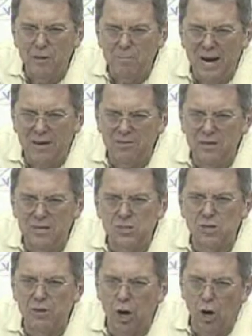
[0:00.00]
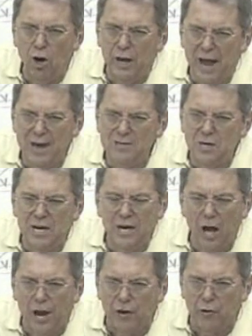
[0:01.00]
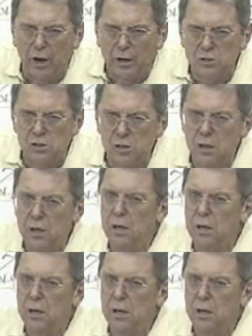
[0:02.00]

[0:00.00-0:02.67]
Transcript: the Methodists in the early 1800s.